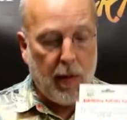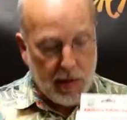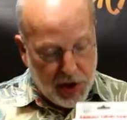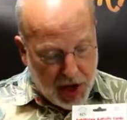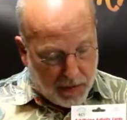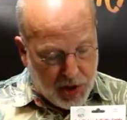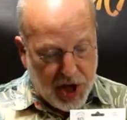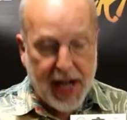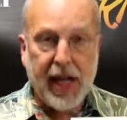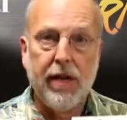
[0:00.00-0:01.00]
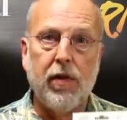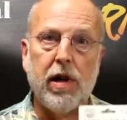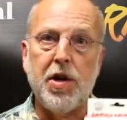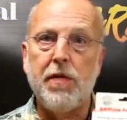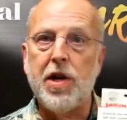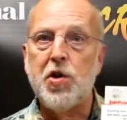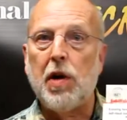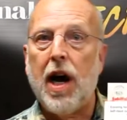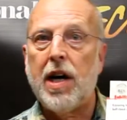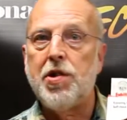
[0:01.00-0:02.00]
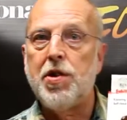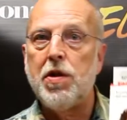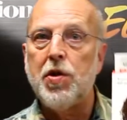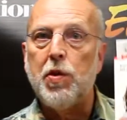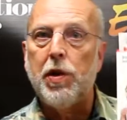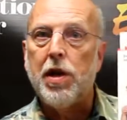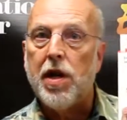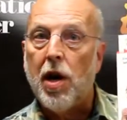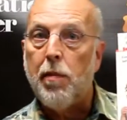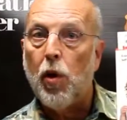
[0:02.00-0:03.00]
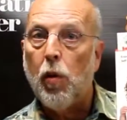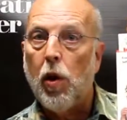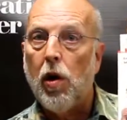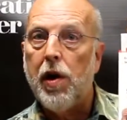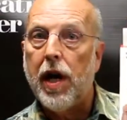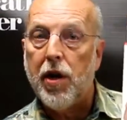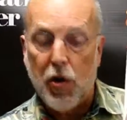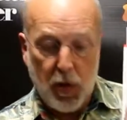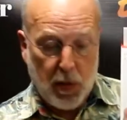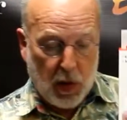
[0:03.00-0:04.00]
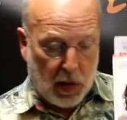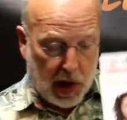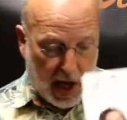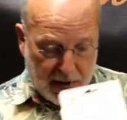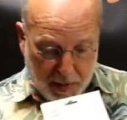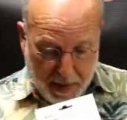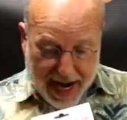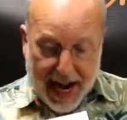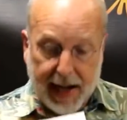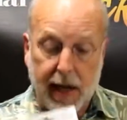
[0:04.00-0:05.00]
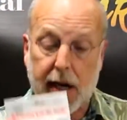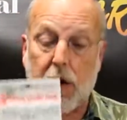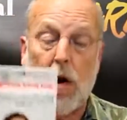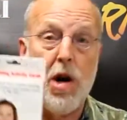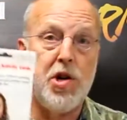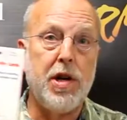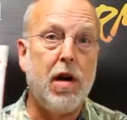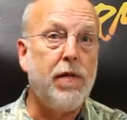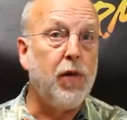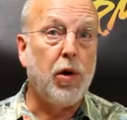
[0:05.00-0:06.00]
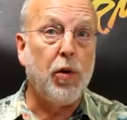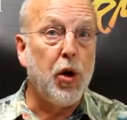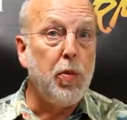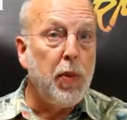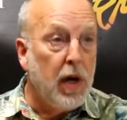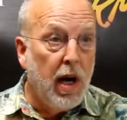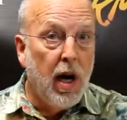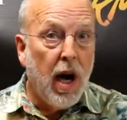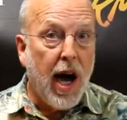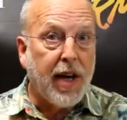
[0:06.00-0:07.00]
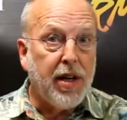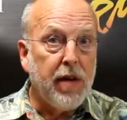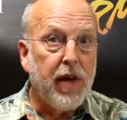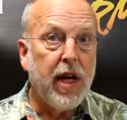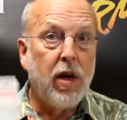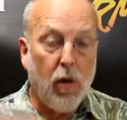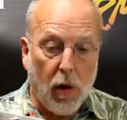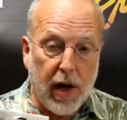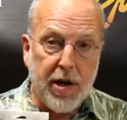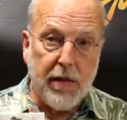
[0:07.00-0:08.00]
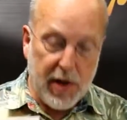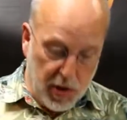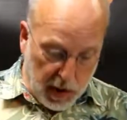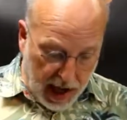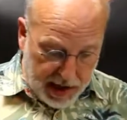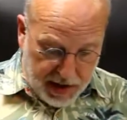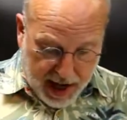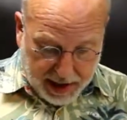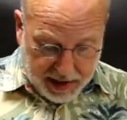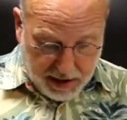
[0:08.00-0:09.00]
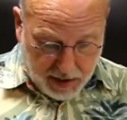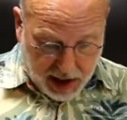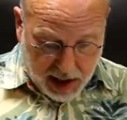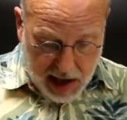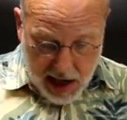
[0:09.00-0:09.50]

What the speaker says: Self-checking for individualized use with the number word and numeral on the back, and large enough for group activity or individualized activity.